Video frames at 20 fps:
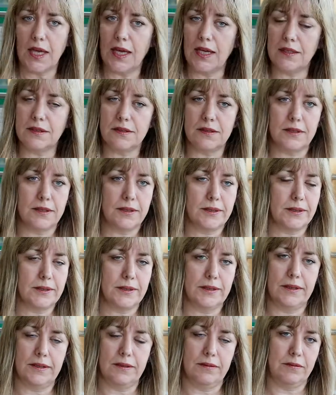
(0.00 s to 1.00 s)
And
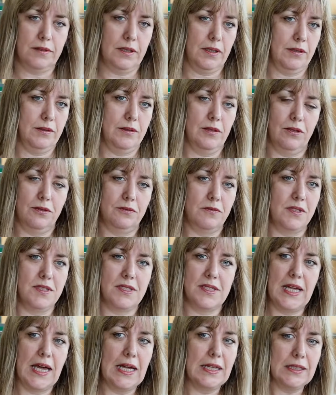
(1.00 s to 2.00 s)
uh,
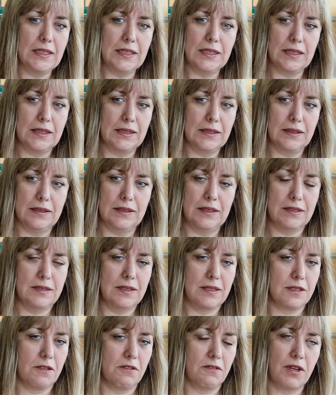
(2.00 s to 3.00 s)
notwithstanding, uh,
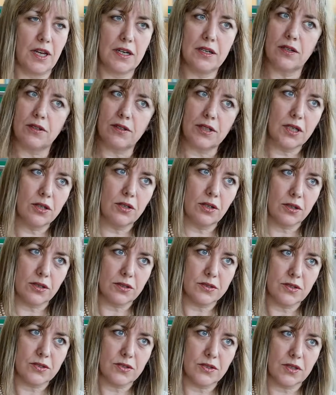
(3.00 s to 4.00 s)
this is a very
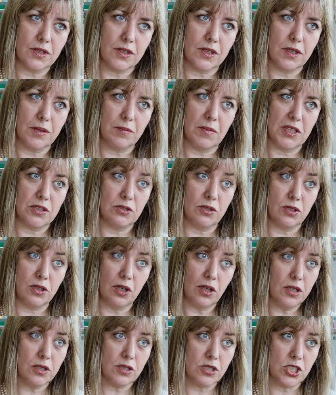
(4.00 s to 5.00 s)
rigorous uh,
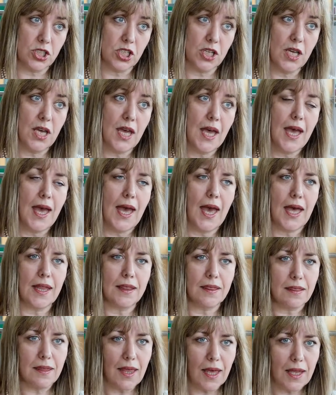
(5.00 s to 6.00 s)
methodology, and